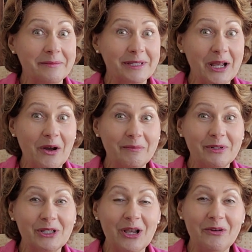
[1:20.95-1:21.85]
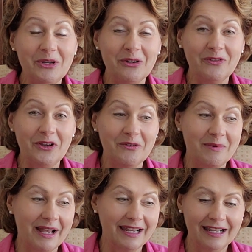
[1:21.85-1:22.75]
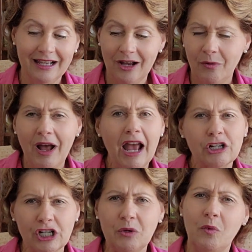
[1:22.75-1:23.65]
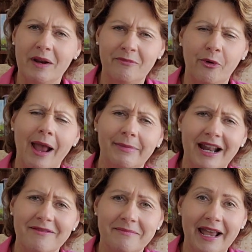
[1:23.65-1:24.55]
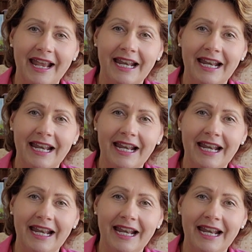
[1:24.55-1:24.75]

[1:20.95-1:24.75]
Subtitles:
So I'm going to show you a few of my, well, actually one rabbit I've made.